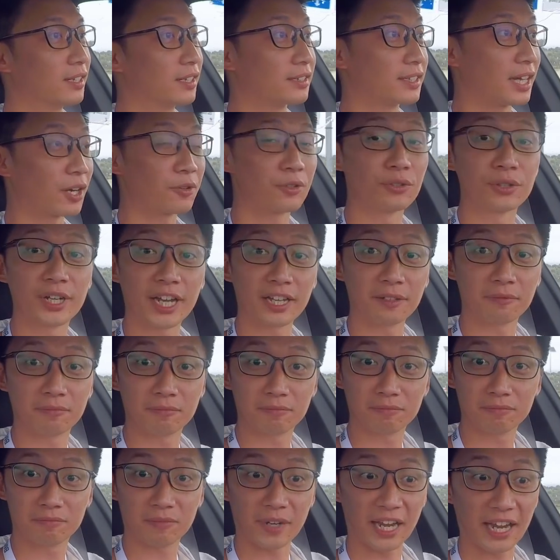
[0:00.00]
now you get
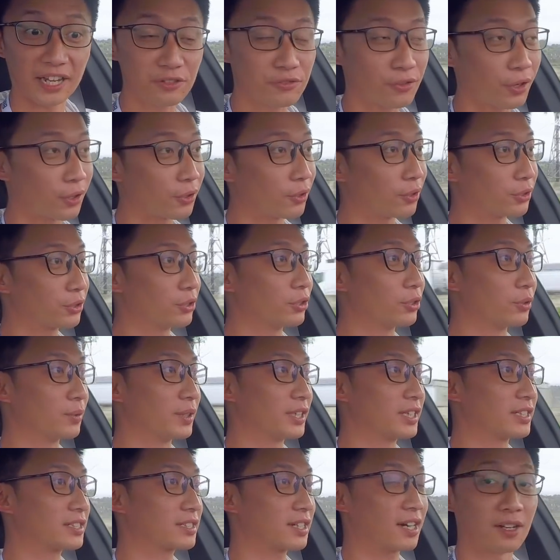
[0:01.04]
Android Auto with
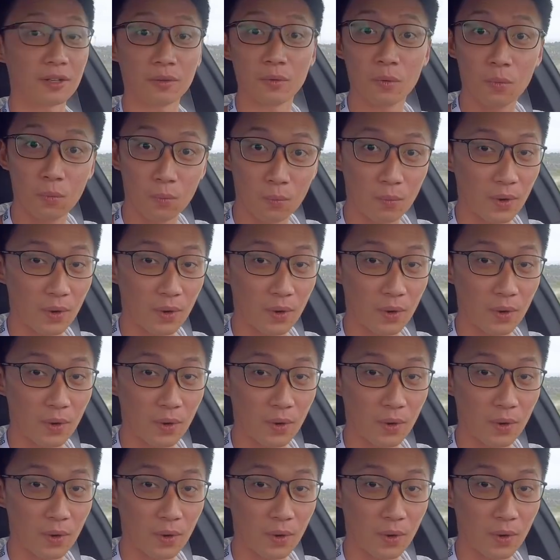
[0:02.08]
this car,